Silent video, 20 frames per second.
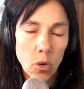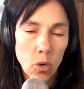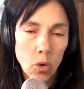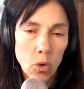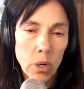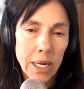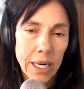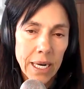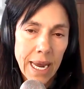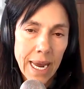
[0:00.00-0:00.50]

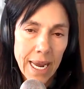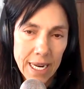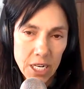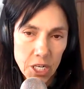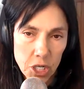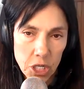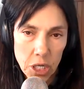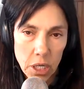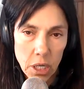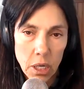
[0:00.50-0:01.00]
organ
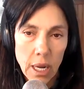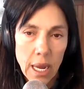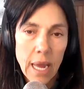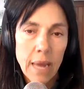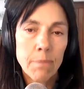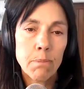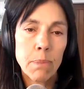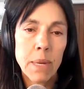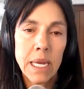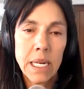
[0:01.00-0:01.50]
aging
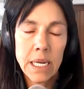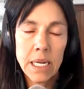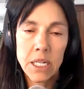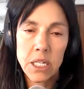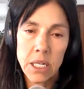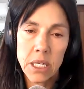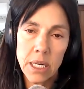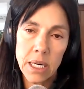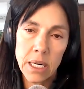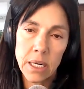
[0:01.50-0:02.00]
and many
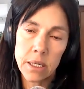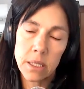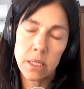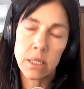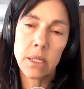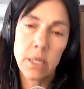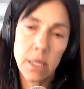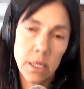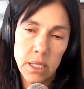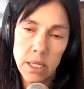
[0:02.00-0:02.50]

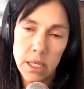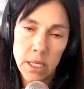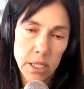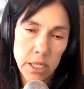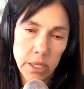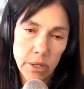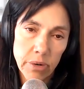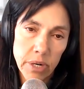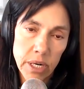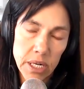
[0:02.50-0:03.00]

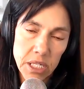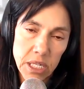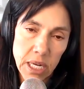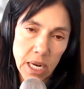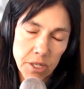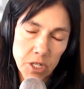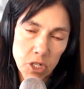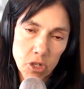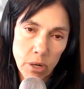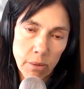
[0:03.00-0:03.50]
deleterious
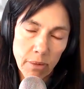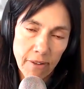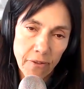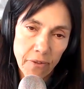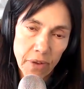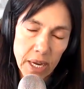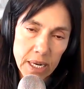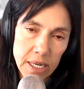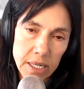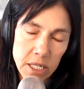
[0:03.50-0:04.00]
downstream
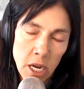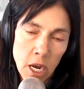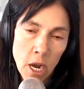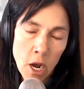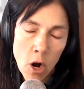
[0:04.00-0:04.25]
effects.